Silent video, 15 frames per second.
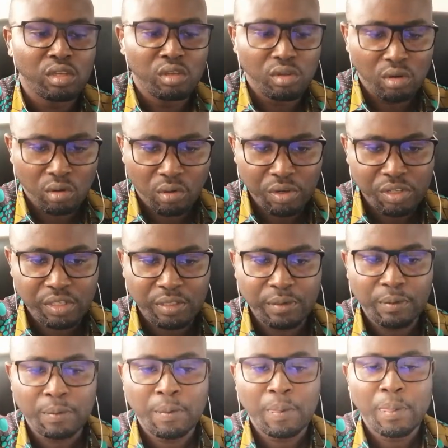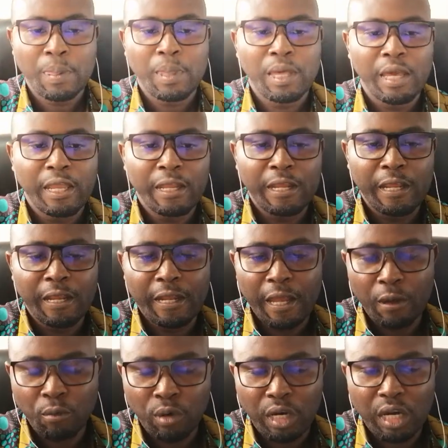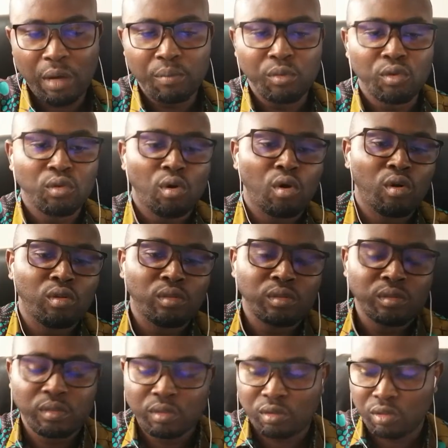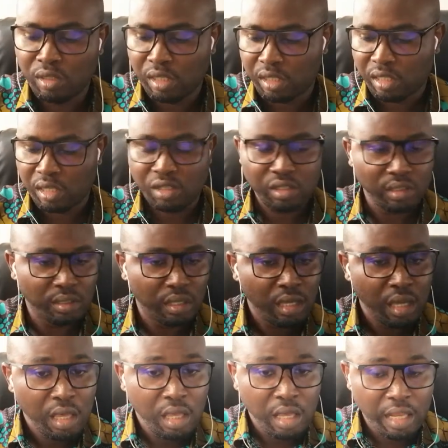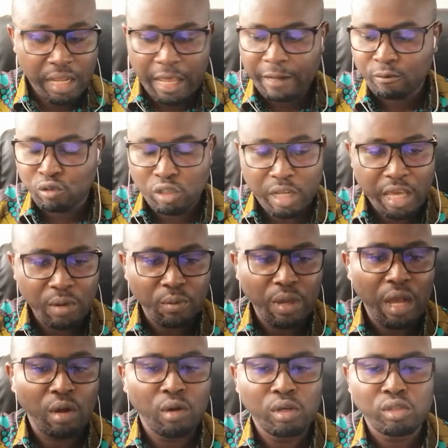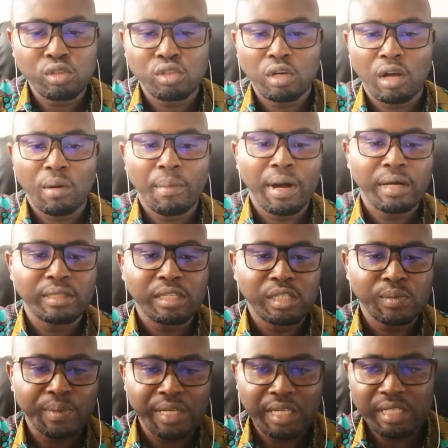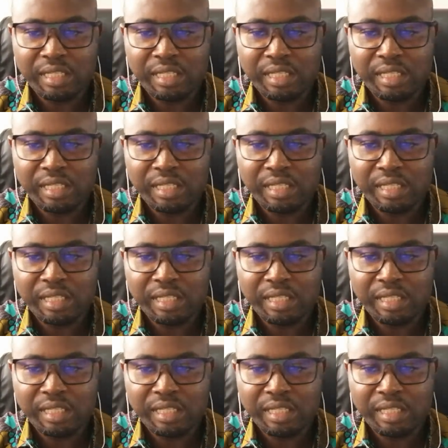your question. And then I welcome you all to this session. Then today we are going to talk about the speaking